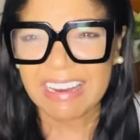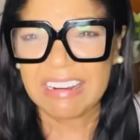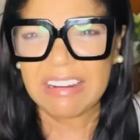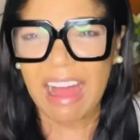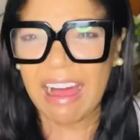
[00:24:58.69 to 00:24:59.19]

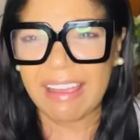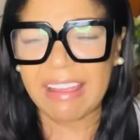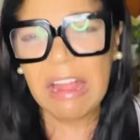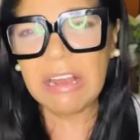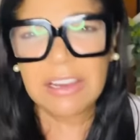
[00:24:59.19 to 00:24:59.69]
little guy?
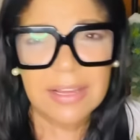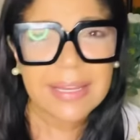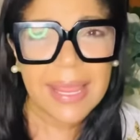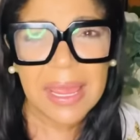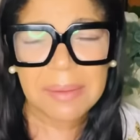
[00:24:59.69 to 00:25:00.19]
Look
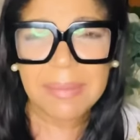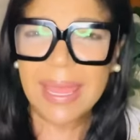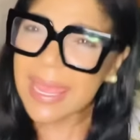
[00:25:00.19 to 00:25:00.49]
at him.